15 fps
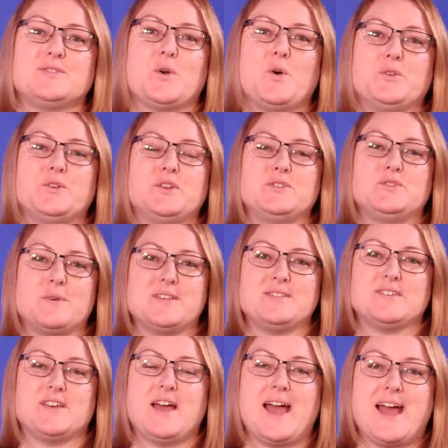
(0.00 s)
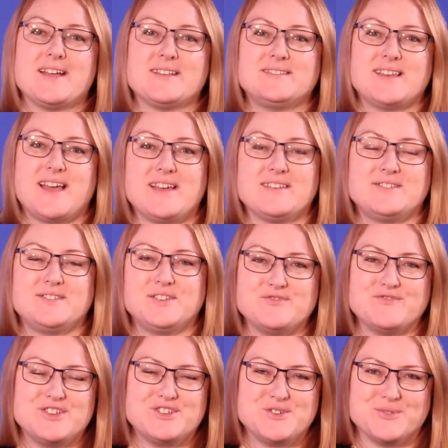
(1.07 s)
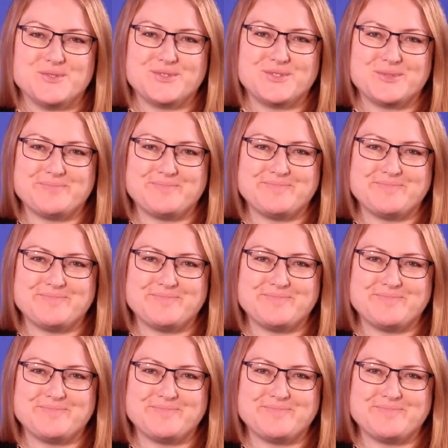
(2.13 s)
on Twitter at Aston Originals.